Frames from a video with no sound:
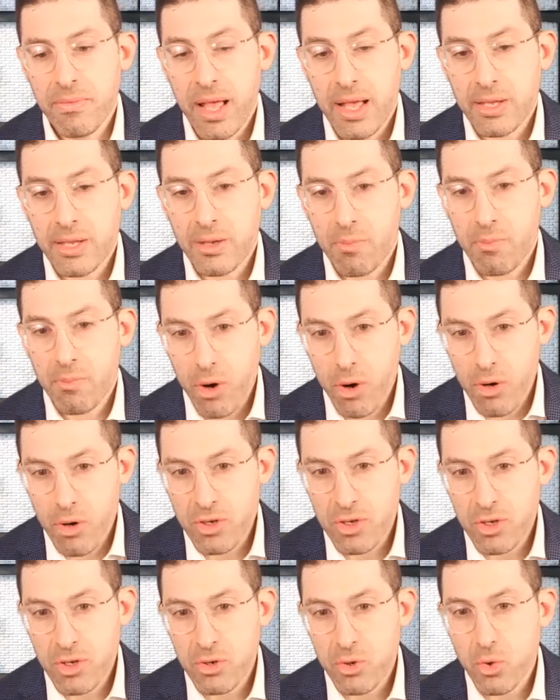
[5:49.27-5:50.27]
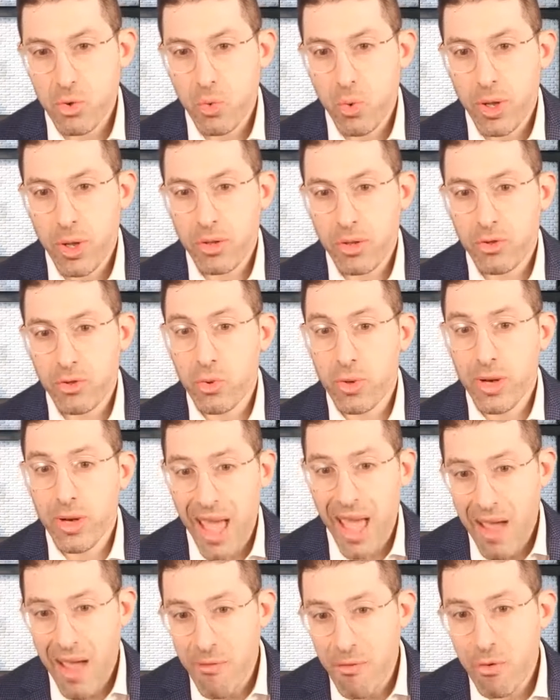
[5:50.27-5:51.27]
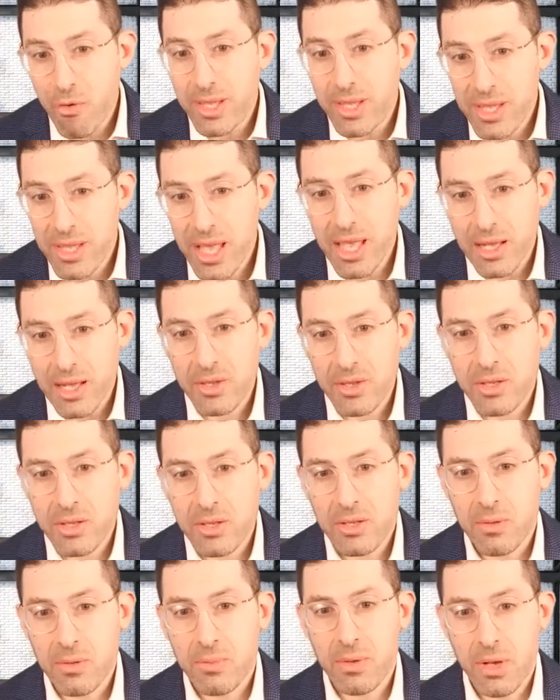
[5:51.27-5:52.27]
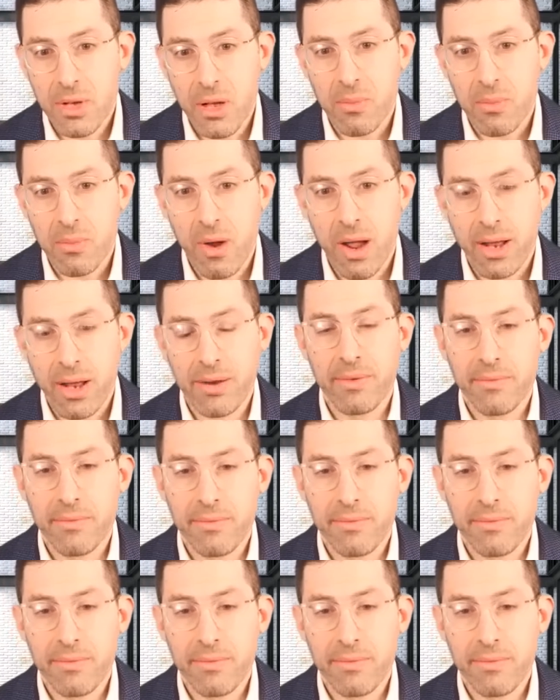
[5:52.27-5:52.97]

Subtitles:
as a person who will do whatever it takes to become great,